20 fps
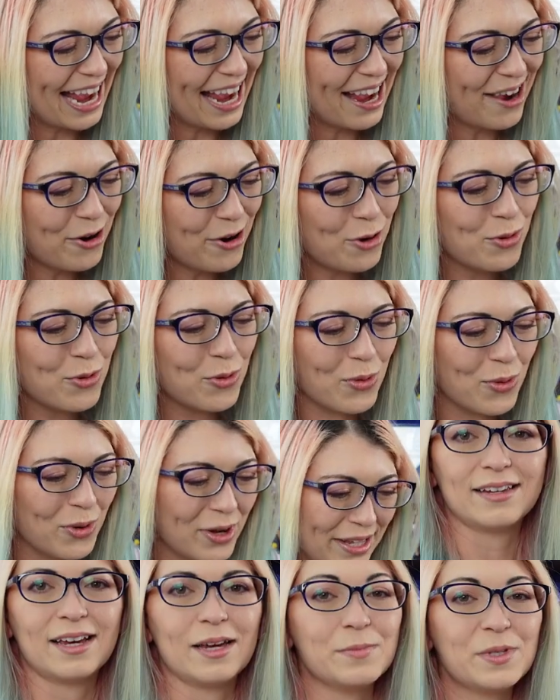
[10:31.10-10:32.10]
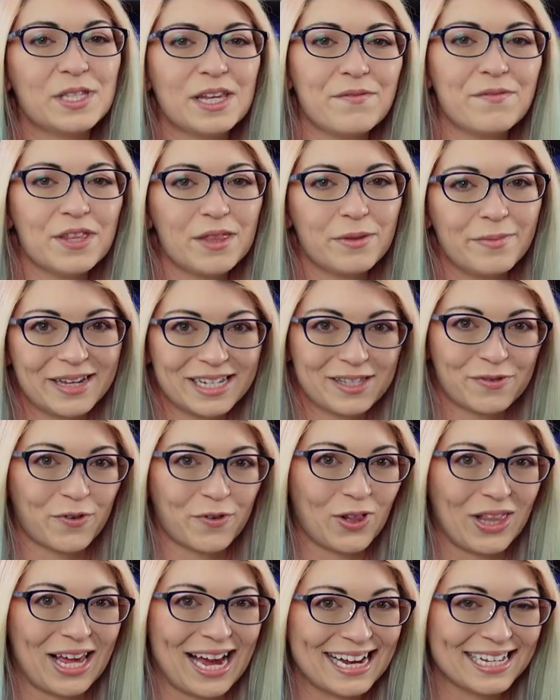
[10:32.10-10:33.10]
Ow! I'm saving the best for
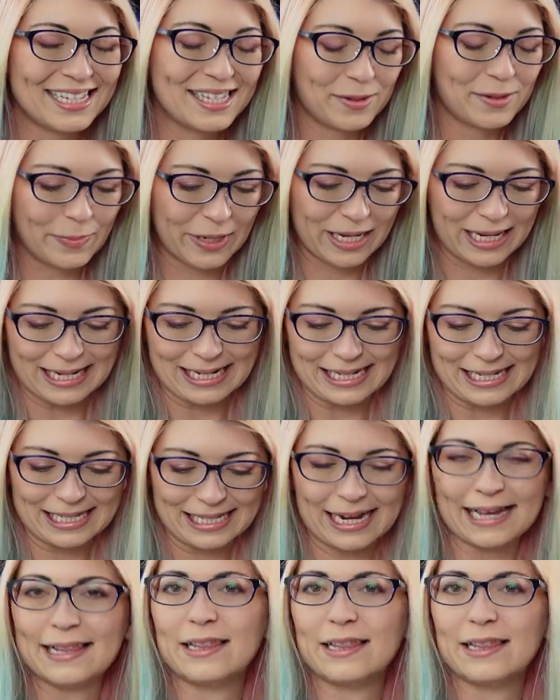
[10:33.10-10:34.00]
last because I